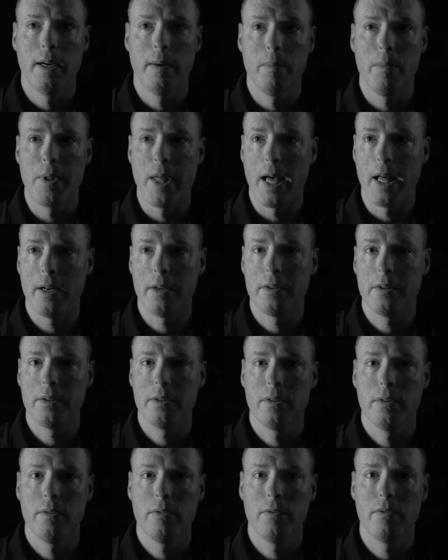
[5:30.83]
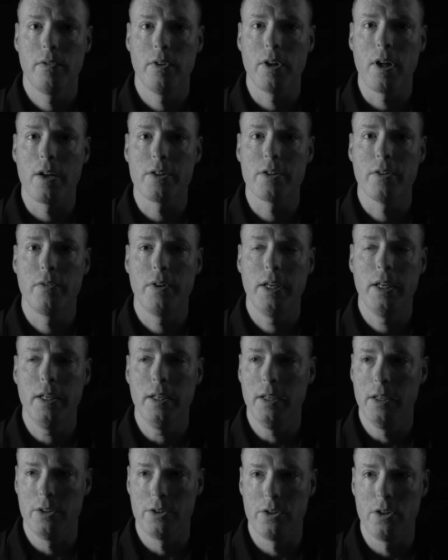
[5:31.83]
that philosophy
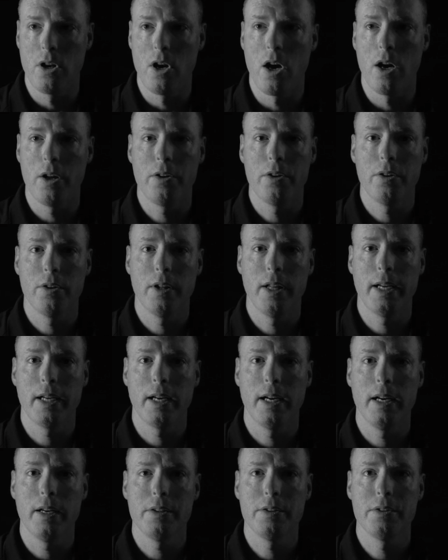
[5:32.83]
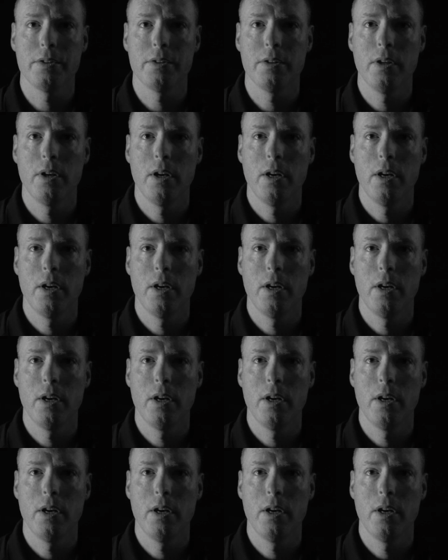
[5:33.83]
is not like us,